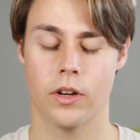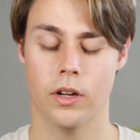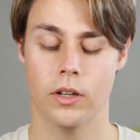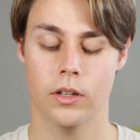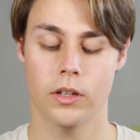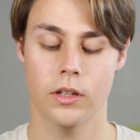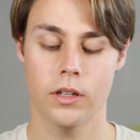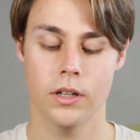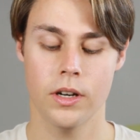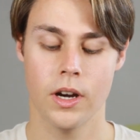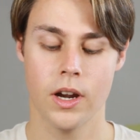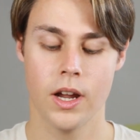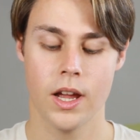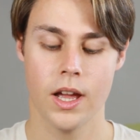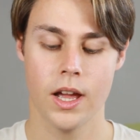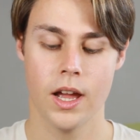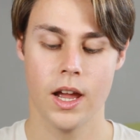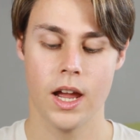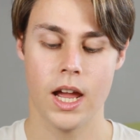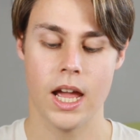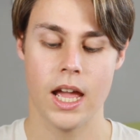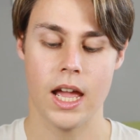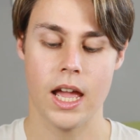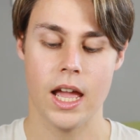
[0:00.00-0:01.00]
color,
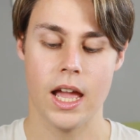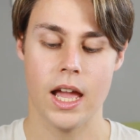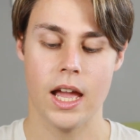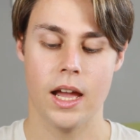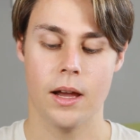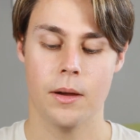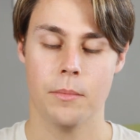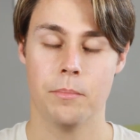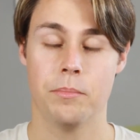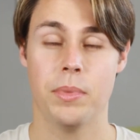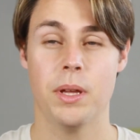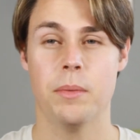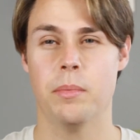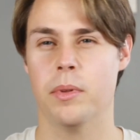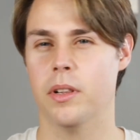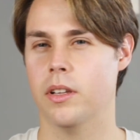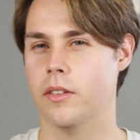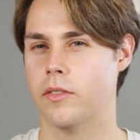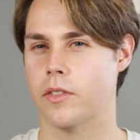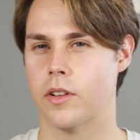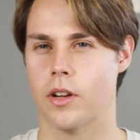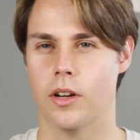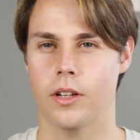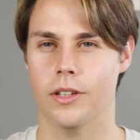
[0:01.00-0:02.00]
people
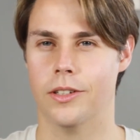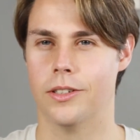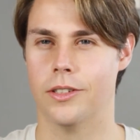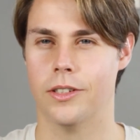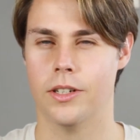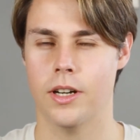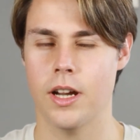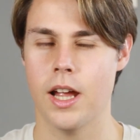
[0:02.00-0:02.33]
of color.